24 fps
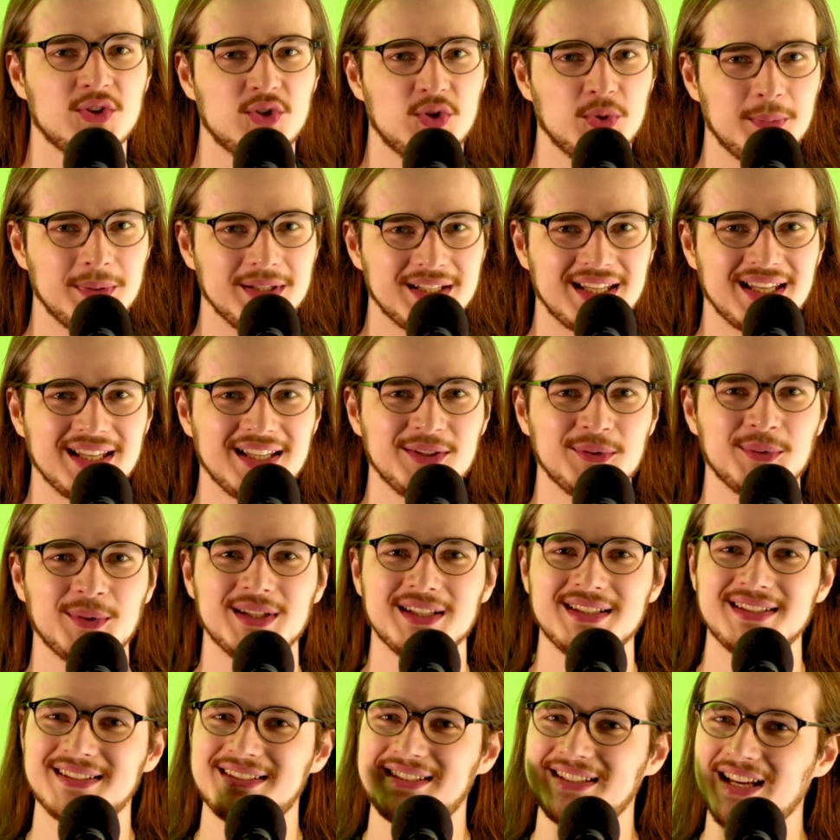To begin
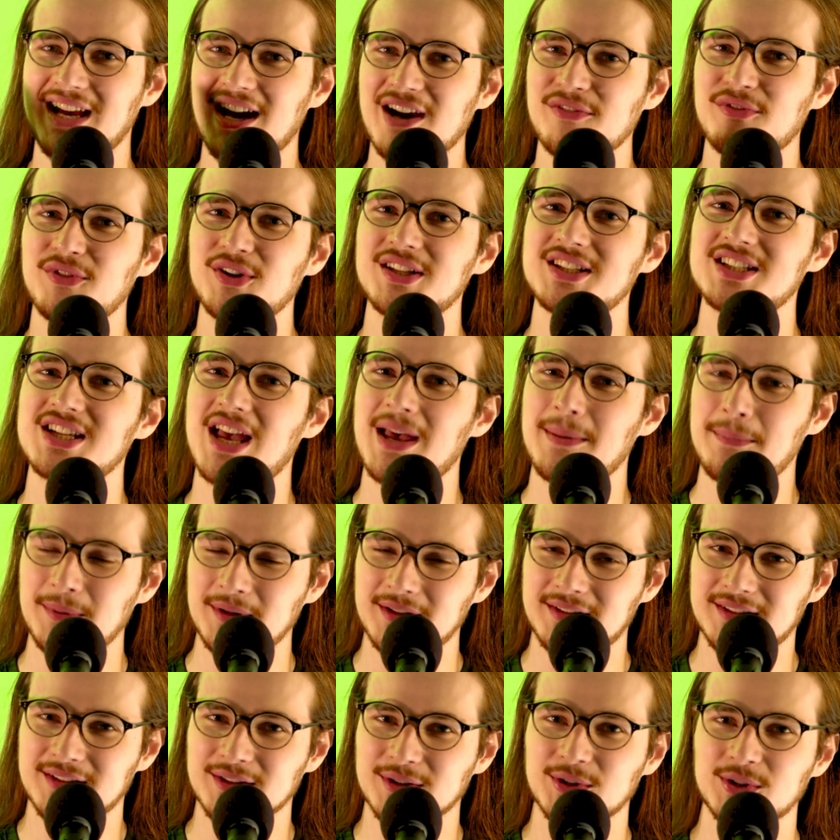with, the average
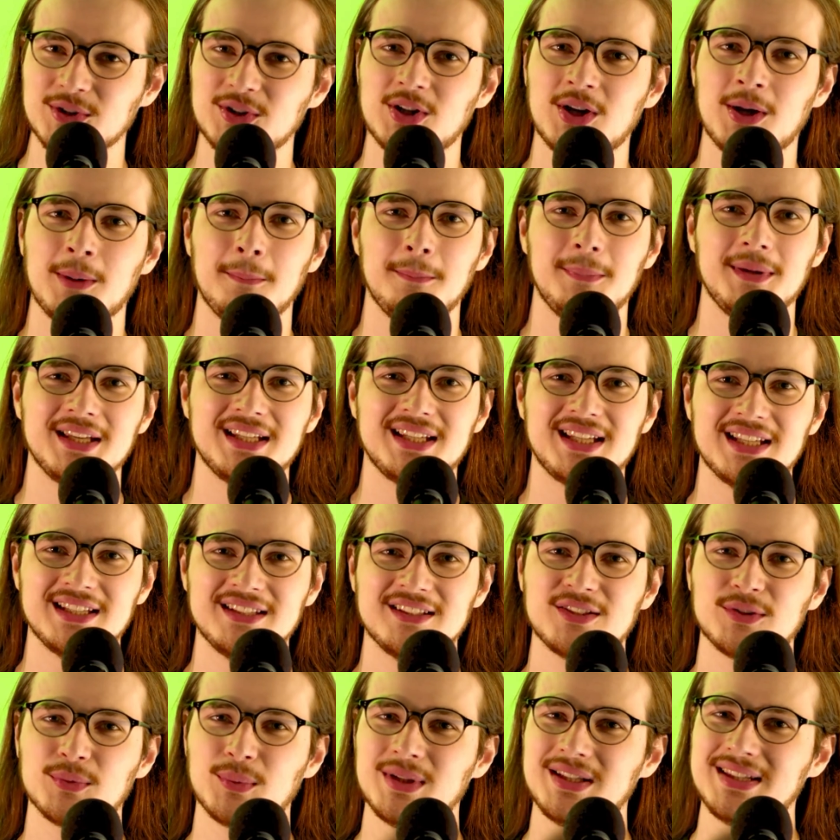episode
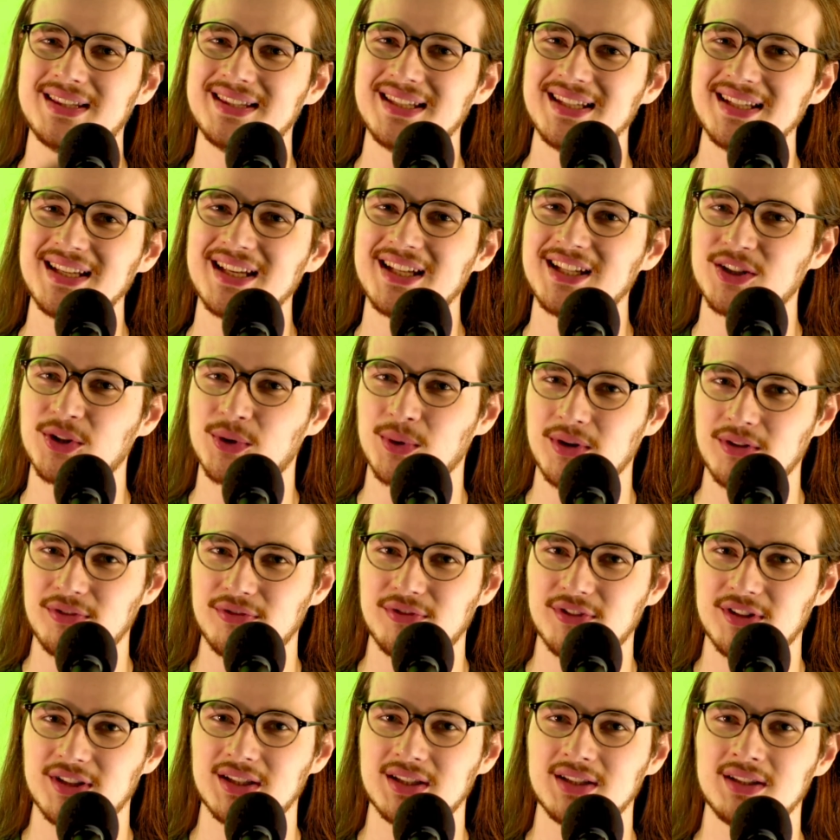begins with Nick and
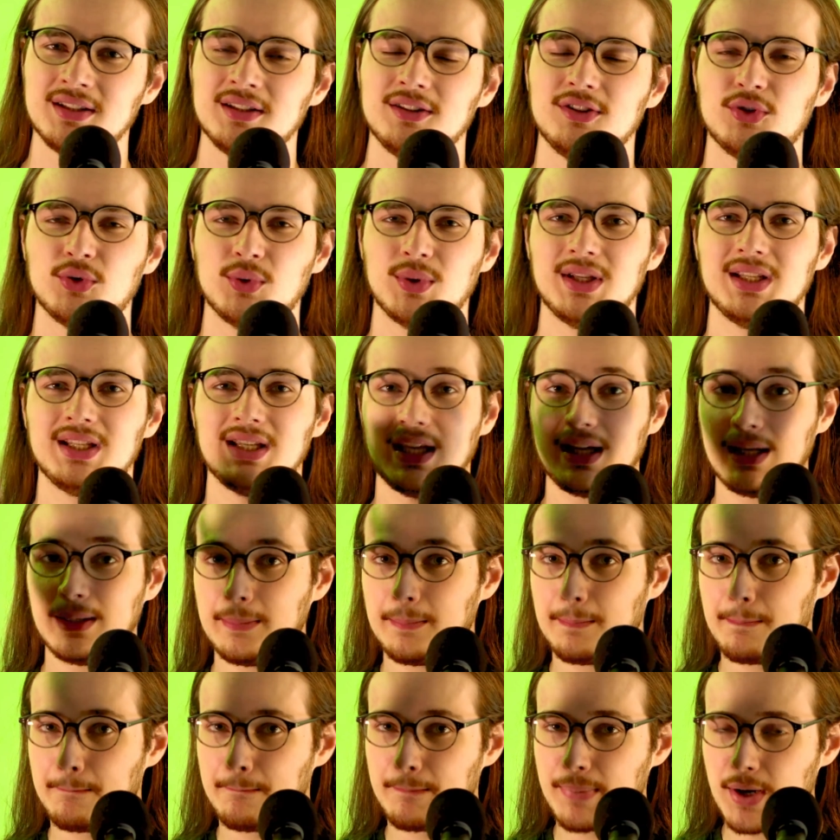Griffin doing
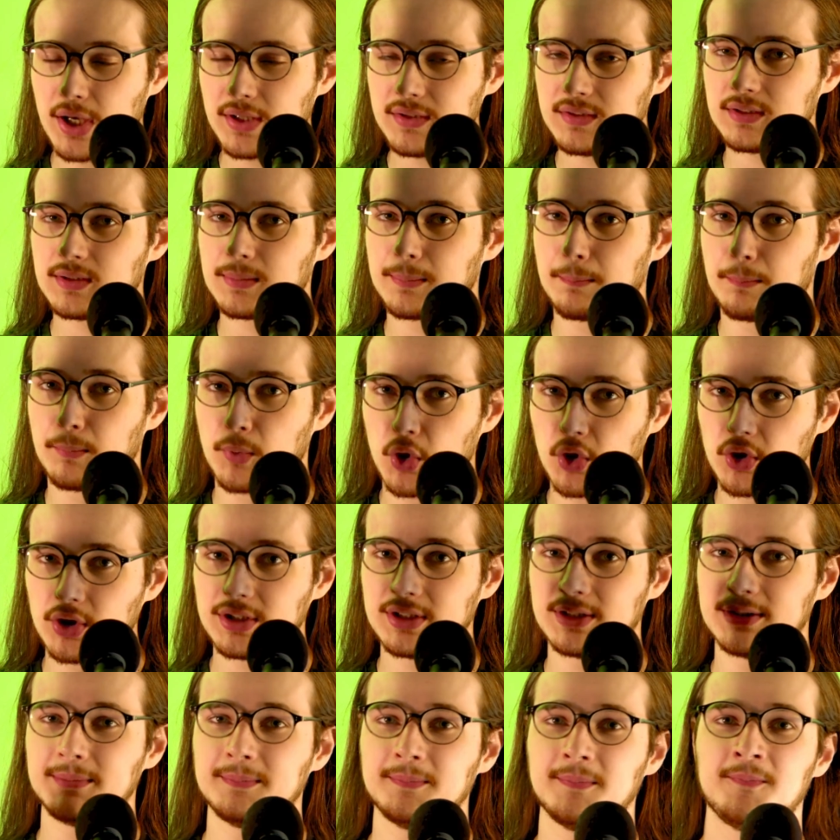a
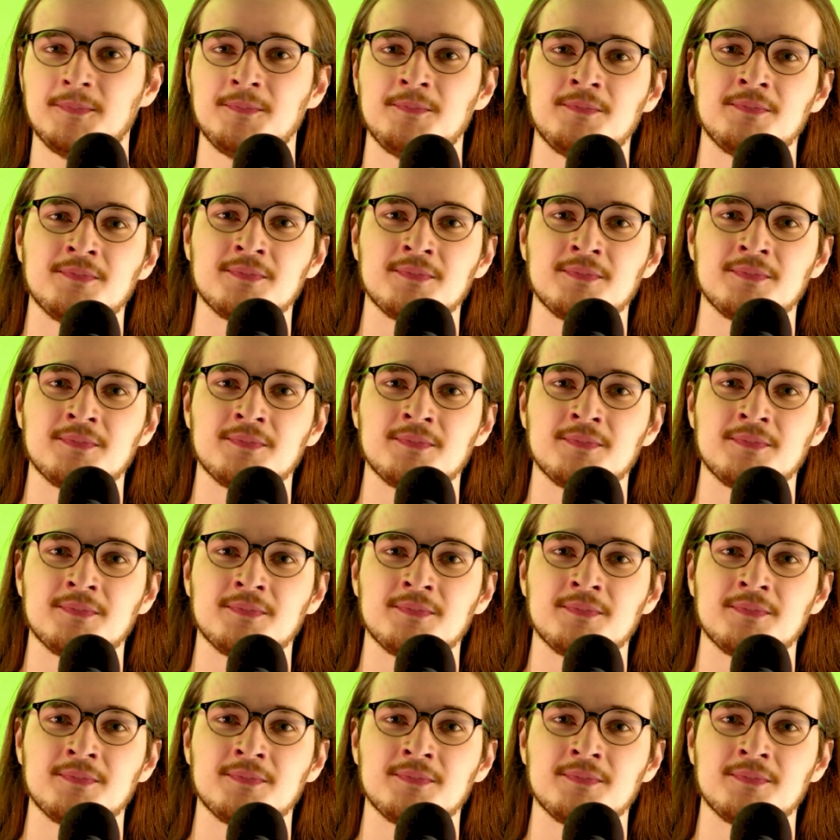post-mortem